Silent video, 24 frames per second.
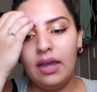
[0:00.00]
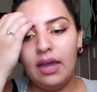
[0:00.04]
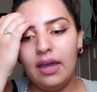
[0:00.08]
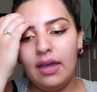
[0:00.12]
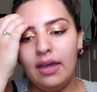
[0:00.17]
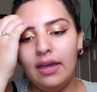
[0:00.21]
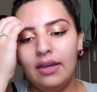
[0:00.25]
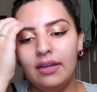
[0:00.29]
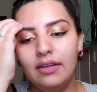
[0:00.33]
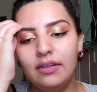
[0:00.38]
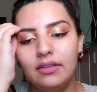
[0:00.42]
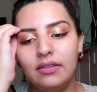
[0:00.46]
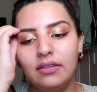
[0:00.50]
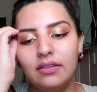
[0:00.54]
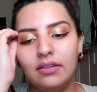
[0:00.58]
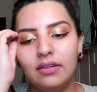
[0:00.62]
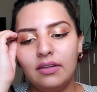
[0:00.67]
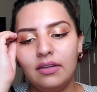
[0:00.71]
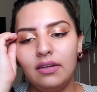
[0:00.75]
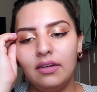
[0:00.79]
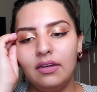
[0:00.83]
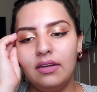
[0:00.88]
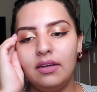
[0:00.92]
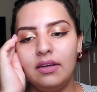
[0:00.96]
And
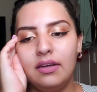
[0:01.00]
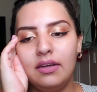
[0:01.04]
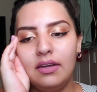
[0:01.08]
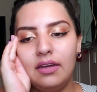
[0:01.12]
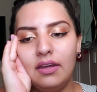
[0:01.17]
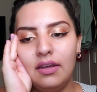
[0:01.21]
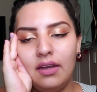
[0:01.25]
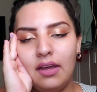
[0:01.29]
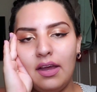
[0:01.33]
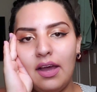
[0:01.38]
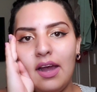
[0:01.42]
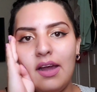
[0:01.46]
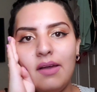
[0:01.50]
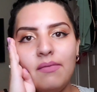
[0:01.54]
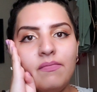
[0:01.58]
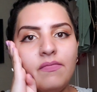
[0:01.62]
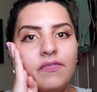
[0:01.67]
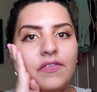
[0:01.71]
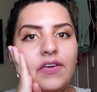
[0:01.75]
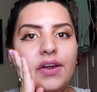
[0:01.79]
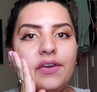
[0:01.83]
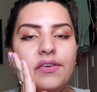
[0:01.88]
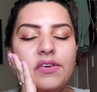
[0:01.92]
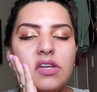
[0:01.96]
I'm
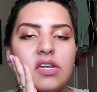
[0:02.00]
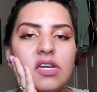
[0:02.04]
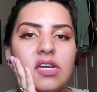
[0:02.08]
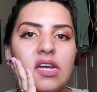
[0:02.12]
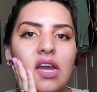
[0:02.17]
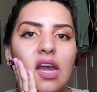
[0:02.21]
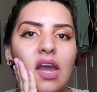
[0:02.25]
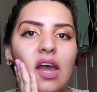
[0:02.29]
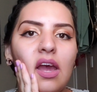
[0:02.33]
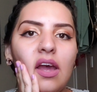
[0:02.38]
very